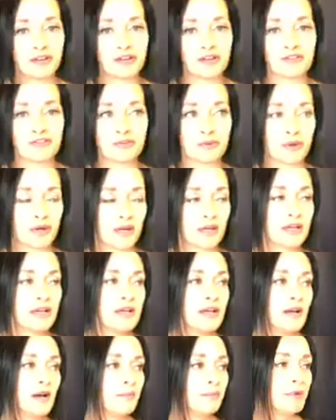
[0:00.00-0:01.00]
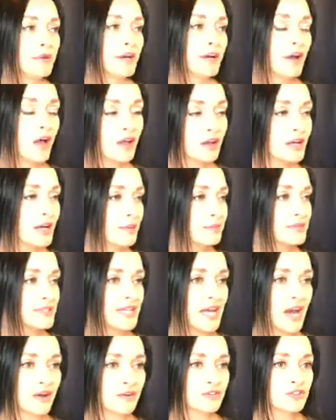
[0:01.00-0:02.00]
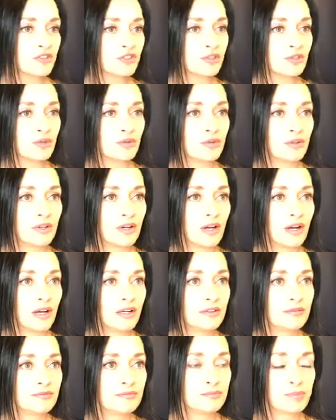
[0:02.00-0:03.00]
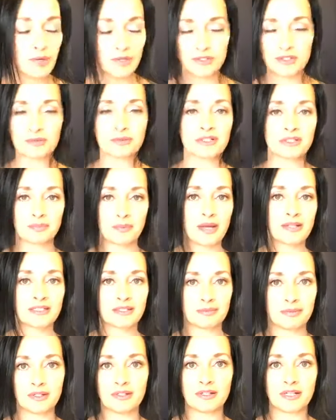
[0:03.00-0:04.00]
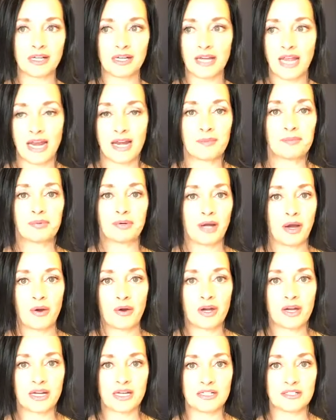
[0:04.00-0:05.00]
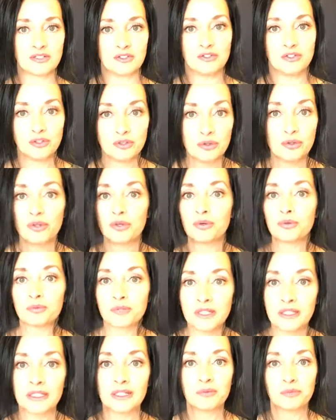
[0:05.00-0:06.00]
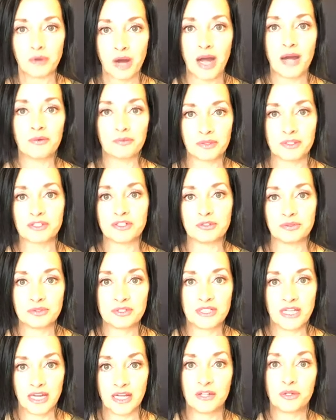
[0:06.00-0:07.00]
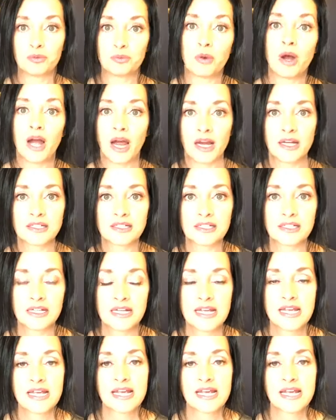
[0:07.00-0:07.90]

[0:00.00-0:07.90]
ready for. But it all comes down to personal responsibility and priorities. Do you really want what you say you want?